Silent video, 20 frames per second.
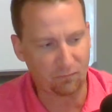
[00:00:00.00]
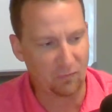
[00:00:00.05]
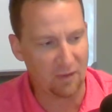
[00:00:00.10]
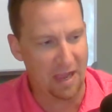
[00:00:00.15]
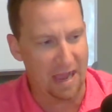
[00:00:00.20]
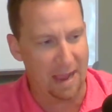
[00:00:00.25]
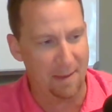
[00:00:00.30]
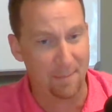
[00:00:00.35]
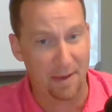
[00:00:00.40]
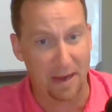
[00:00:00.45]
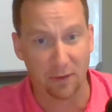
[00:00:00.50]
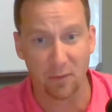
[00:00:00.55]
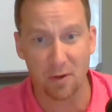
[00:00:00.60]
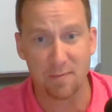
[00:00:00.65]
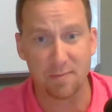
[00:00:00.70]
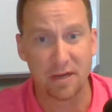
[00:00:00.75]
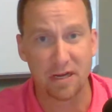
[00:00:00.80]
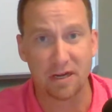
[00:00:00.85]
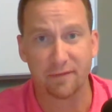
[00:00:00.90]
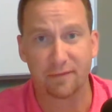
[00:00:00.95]
I may
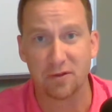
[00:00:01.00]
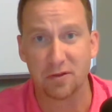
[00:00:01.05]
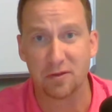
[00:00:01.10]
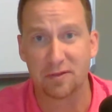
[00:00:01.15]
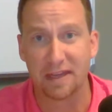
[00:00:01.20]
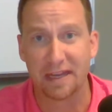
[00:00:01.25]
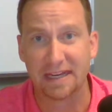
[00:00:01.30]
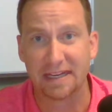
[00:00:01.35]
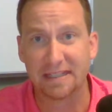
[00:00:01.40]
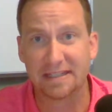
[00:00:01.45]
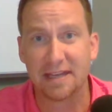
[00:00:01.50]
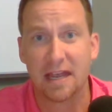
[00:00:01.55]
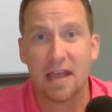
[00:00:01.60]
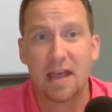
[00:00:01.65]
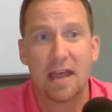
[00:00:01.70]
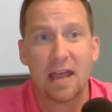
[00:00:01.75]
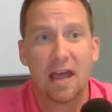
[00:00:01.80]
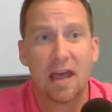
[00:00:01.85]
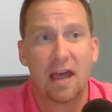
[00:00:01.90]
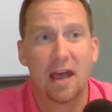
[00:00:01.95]
repeat a few things
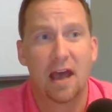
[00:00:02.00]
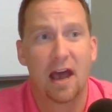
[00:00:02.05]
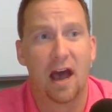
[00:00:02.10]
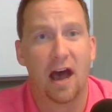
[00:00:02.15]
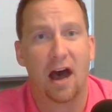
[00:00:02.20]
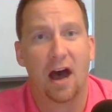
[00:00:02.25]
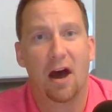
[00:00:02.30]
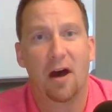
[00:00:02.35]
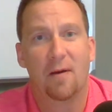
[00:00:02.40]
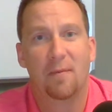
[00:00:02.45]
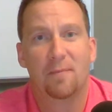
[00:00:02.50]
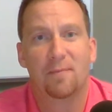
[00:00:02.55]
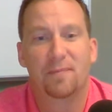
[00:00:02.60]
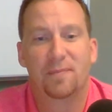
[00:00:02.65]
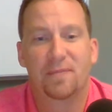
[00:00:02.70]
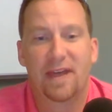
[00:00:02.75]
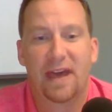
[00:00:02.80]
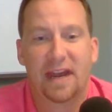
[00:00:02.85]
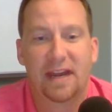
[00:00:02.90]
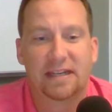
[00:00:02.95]

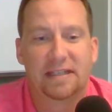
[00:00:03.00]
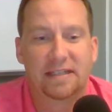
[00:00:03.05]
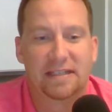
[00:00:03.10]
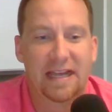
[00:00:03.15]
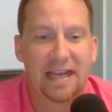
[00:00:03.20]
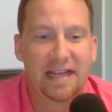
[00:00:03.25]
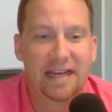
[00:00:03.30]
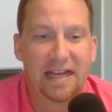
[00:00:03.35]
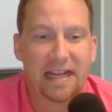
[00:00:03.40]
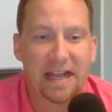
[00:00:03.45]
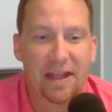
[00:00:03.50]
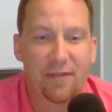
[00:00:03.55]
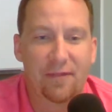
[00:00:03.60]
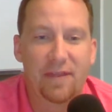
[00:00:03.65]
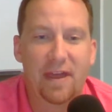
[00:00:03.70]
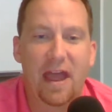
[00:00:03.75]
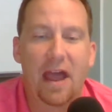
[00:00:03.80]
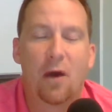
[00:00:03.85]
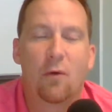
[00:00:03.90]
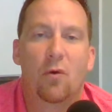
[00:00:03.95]
that I said in
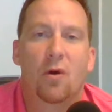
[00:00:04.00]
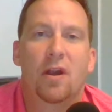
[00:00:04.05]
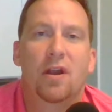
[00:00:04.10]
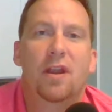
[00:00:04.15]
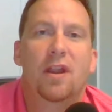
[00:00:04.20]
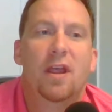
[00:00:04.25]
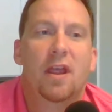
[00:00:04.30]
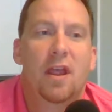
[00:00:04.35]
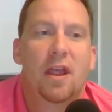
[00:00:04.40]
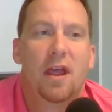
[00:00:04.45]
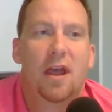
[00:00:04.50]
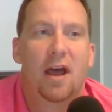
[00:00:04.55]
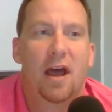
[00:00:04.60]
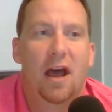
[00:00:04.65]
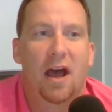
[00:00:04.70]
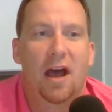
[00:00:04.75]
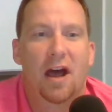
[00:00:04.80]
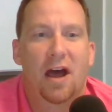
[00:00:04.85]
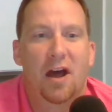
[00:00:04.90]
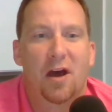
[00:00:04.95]
that one,
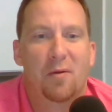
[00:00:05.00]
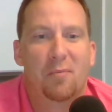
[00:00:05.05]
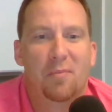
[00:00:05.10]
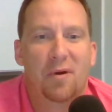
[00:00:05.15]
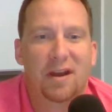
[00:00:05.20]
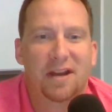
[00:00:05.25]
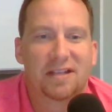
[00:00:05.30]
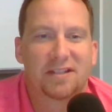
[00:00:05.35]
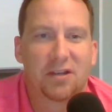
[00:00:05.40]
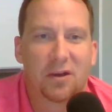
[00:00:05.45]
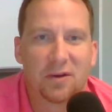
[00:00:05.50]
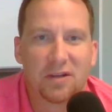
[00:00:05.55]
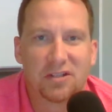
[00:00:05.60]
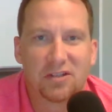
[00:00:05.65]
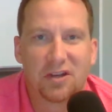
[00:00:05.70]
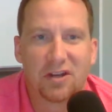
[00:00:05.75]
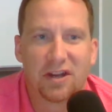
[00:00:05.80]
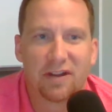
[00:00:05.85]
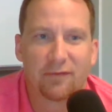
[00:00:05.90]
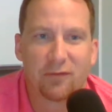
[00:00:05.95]
but it's always
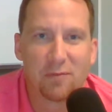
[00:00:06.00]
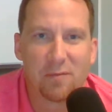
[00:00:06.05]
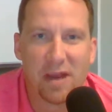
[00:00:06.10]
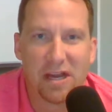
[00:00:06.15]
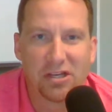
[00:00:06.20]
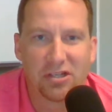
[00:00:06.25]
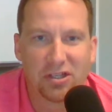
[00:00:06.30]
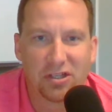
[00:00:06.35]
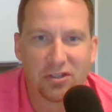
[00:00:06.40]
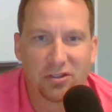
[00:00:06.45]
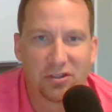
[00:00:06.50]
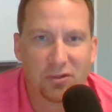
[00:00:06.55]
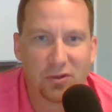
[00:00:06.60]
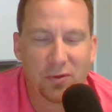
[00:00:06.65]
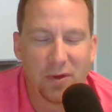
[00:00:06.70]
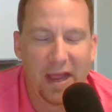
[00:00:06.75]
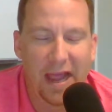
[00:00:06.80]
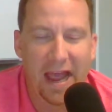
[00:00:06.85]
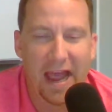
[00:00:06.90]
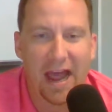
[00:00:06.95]
good information
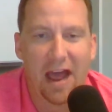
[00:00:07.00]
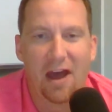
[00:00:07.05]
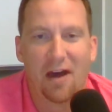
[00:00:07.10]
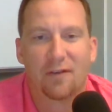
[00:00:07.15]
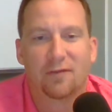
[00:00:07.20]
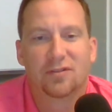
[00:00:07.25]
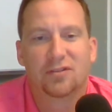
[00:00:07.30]
to have.